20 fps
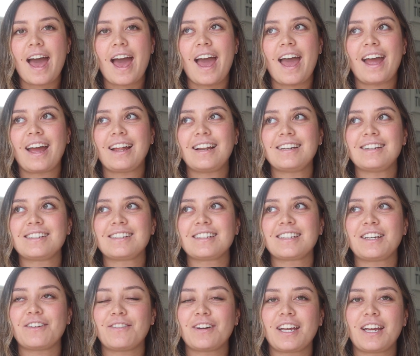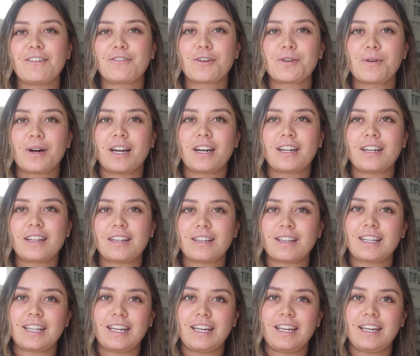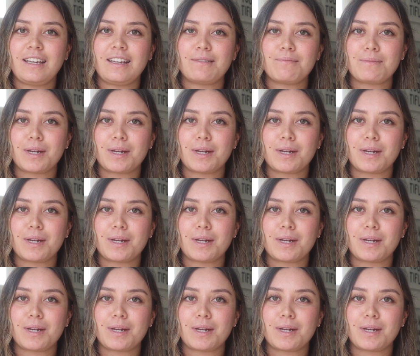and giving everyone the